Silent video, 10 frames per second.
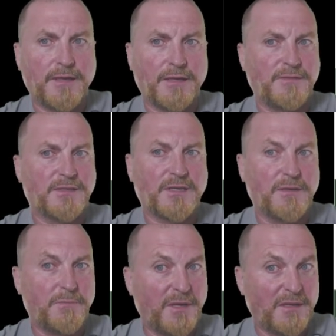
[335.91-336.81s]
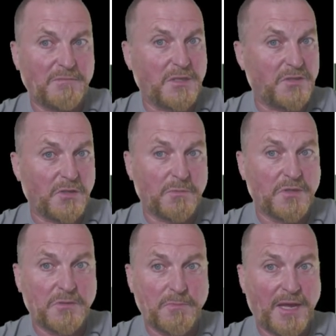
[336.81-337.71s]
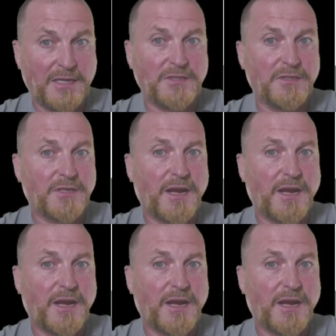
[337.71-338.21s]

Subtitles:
This can be consumers, patients,